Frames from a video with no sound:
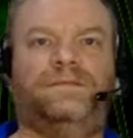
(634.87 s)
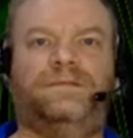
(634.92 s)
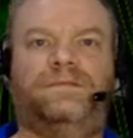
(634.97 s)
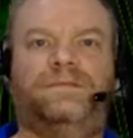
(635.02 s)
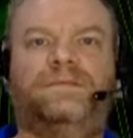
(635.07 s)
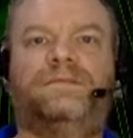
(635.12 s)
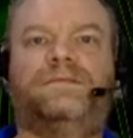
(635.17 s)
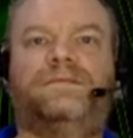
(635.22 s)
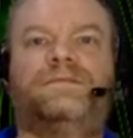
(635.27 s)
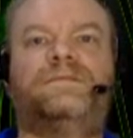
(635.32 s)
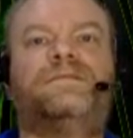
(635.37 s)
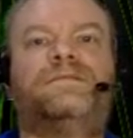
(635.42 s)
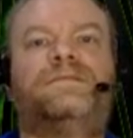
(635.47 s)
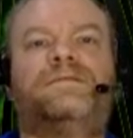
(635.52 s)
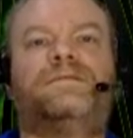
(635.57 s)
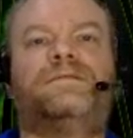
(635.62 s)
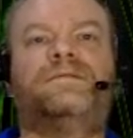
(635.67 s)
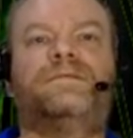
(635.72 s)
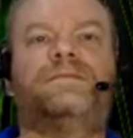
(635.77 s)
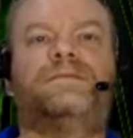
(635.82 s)

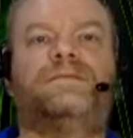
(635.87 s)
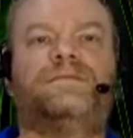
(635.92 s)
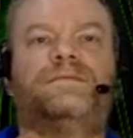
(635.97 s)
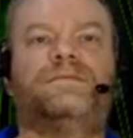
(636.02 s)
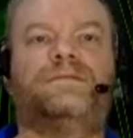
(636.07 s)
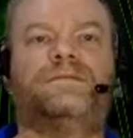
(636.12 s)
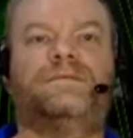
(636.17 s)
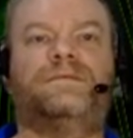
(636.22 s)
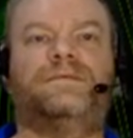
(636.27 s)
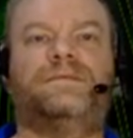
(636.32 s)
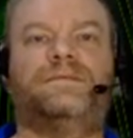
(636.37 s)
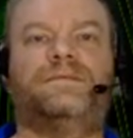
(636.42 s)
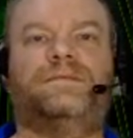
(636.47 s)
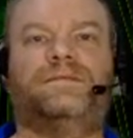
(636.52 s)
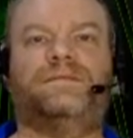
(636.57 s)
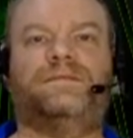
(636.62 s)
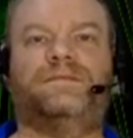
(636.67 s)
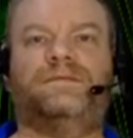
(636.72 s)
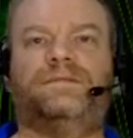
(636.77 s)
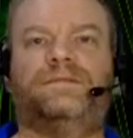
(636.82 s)

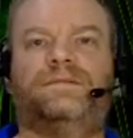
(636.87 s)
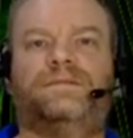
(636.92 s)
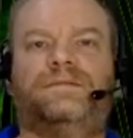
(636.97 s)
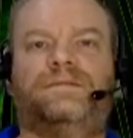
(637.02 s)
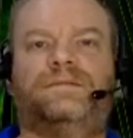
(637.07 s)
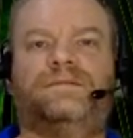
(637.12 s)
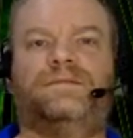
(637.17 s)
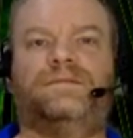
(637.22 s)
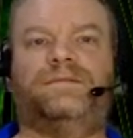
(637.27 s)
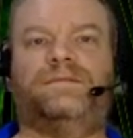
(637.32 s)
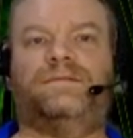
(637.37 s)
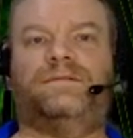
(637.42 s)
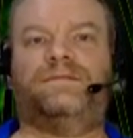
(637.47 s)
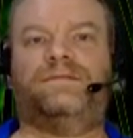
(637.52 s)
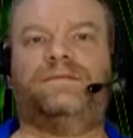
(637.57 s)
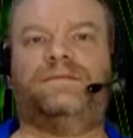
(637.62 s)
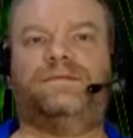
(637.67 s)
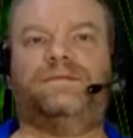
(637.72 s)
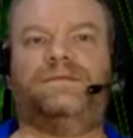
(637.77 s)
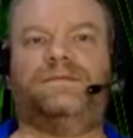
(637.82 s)

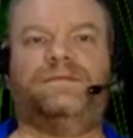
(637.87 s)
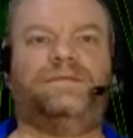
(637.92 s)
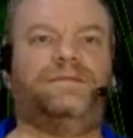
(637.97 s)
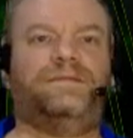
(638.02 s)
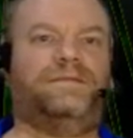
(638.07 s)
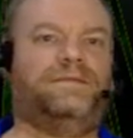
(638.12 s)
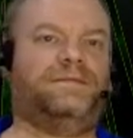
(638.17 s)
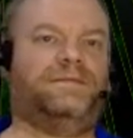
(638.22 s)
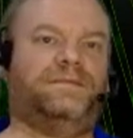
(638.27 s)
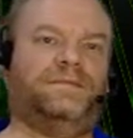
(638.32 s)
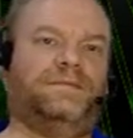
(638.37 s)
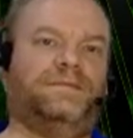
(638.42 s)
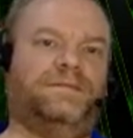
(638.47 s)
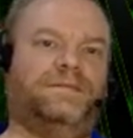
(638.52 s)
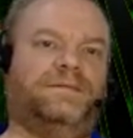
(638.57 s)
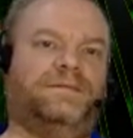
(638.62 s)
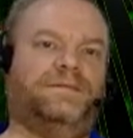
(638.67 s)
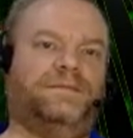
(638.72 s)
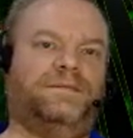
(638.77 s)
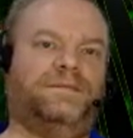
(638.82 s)

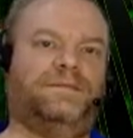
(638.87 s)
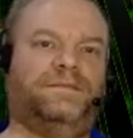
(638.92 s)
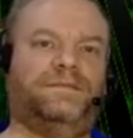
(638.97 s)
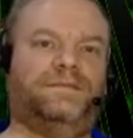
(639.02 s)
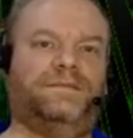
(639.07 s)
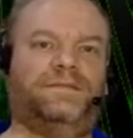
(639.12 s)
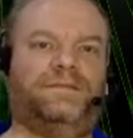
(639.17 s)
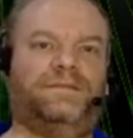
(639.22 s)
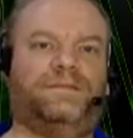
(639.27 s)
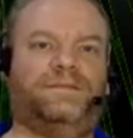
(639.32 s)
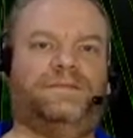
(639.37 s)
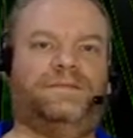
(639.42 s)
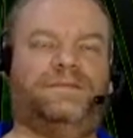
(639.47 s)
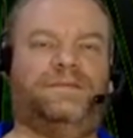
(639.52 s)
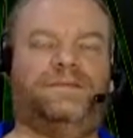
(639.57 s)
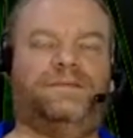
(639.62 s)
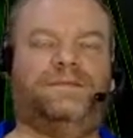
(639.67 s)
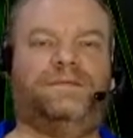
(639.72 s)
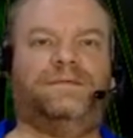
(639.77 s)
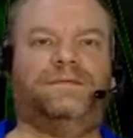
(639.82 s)

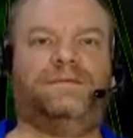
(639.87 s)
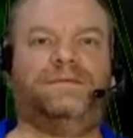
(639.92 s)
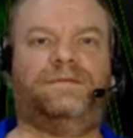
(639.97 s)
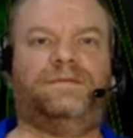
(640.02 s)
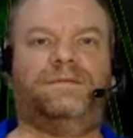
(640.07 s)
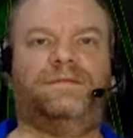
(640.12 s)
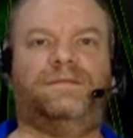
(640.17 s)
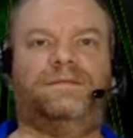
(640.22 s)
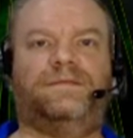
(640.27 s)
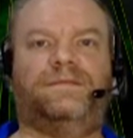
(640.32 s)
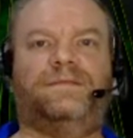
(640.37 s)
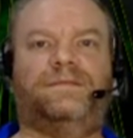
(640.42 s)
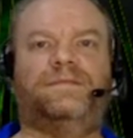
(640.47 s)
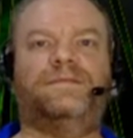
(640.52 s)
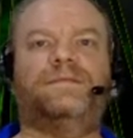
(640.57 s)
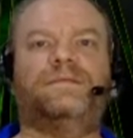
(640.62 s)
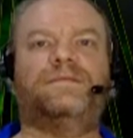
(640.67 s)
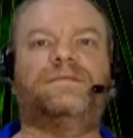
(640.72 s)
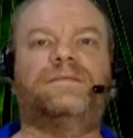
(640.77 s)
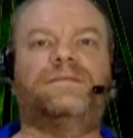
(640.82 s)

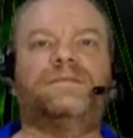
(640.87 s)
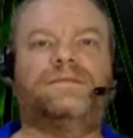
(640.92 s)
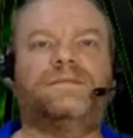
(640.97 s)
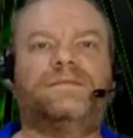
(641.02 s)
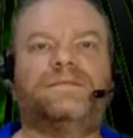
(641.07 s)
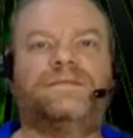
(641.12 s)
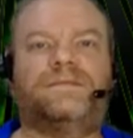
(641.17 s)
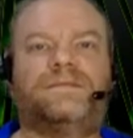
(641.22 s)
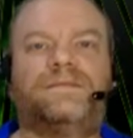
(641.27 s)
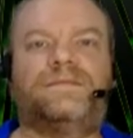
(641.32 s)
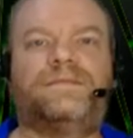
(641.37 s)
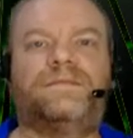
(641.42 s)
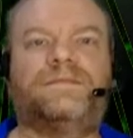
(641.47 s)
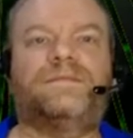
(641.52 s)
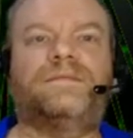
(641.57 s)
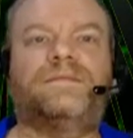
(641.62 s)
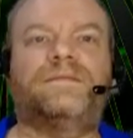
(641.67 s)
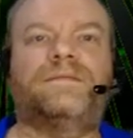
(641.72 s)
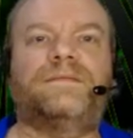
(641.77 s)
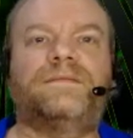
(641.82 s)

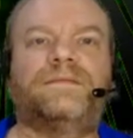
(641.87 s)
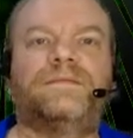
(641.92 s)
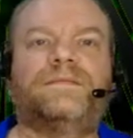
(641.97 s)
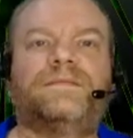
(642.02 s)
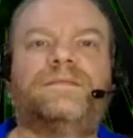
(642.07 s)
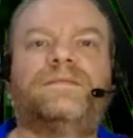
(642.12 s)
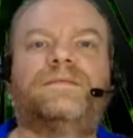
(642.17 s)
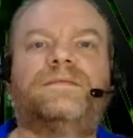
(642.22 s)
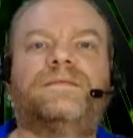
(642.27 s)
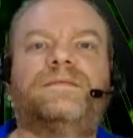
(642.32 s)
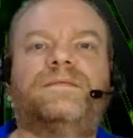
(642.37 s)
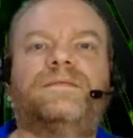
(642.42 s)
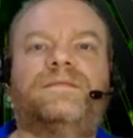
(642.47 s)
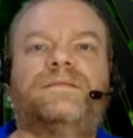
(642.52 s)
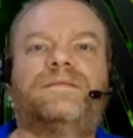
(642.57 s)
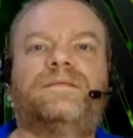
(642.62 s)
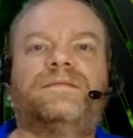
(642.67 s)
No words are spoken by the person on screen.